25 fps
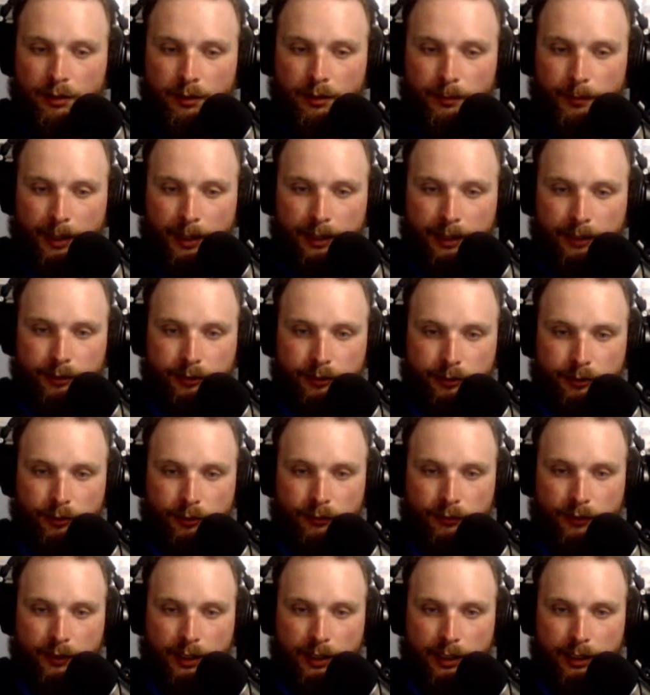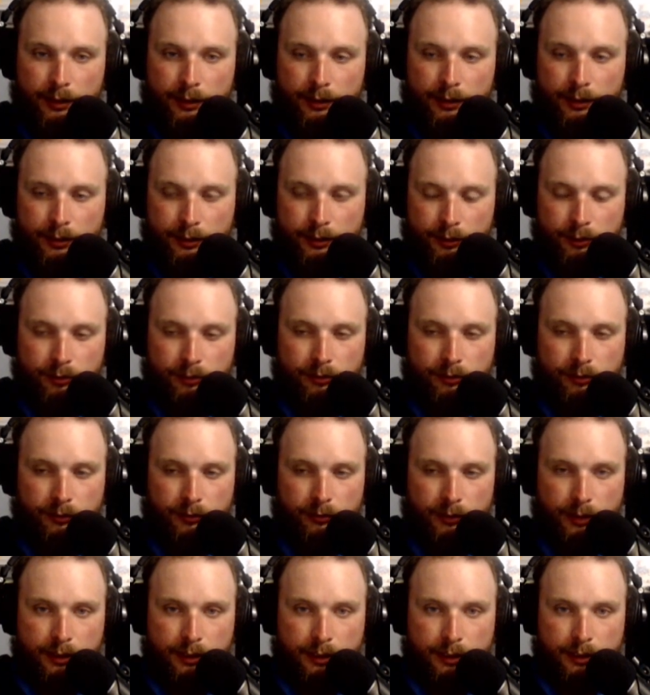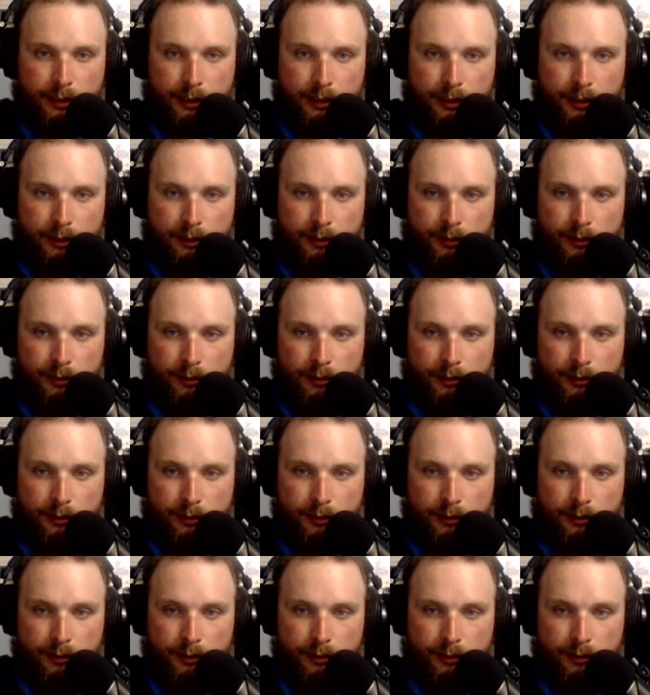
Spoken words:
Basilisk Fang is fine.